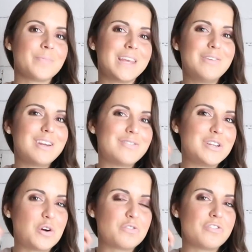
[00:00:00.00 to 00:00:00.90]
Even if
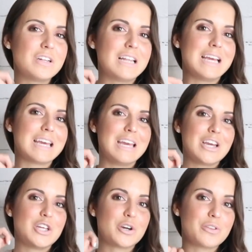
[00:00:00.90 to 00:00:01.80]
you don't feel like
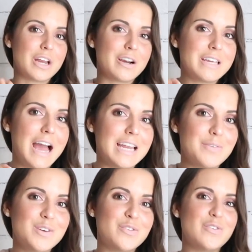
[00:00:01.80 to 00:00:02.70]
you're there yet,
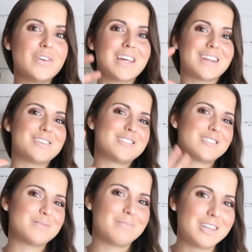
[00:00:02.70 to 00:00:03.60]
even if you feel like there are
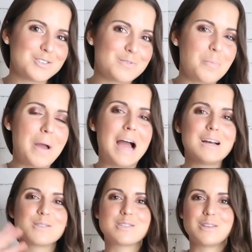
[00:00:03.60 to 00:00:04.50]
still some things from the
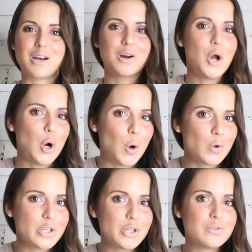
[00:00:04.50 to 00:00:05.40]
past that are
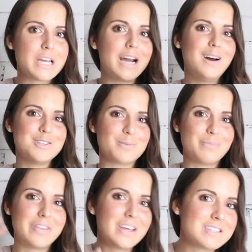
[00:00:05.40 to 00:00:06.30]
holding you down, some
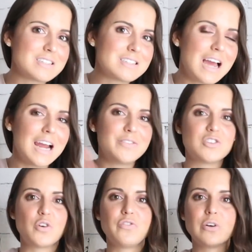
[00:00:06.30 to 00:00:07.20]
things inside that
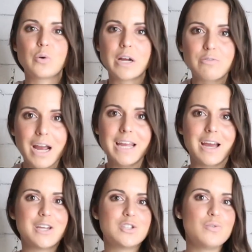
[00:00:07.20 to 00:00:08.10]
don't feel quite right,
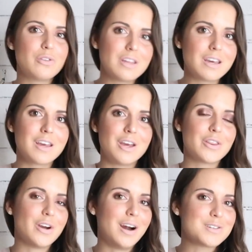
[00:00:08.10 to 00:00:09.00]
I do think
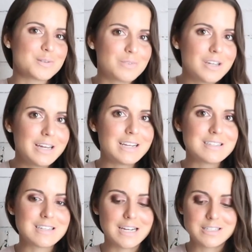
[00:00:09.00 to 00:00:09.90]
there are some good
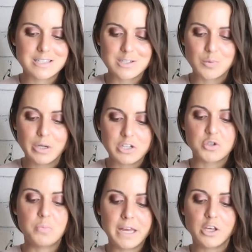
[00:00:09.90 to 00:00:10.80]
insights this week
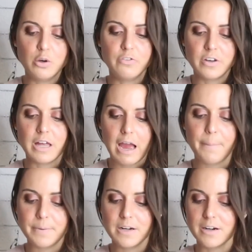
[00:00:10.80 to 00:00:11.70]
to make you feel
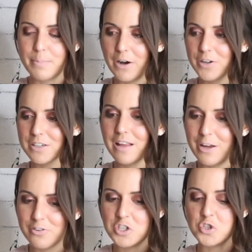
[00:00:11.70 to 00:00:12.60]
happier about your
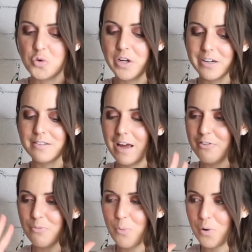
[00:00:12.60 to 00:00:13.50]
life, enjoy your
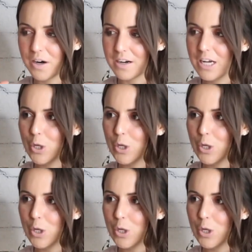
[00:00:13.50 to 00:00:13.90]
life more,